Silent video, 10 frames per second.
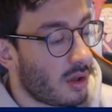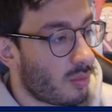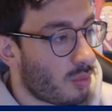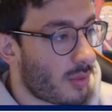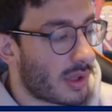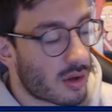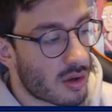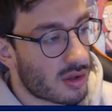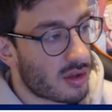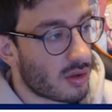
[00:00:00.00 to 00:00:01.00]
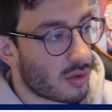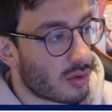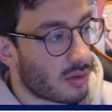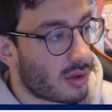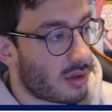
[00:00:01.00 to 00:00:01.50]
What we could do...
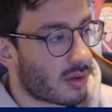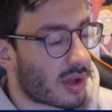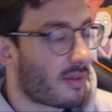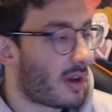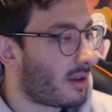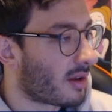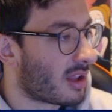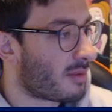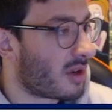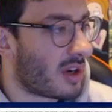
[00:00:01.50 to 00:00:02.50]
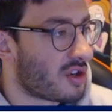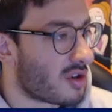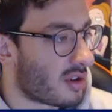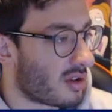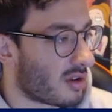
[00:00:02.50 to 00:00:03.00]
Okay, fine. Okay, they put an on
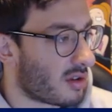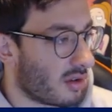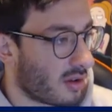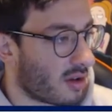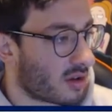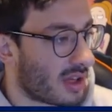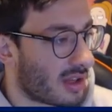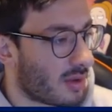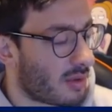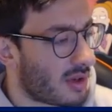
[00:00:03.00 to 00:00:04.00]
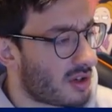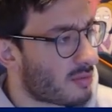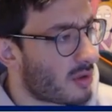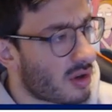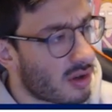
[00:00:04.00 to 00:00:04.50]
the Noctowl. Why don't you just
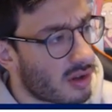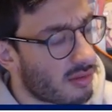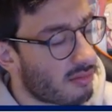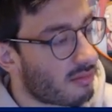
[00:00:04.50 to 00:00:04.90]
put it on the...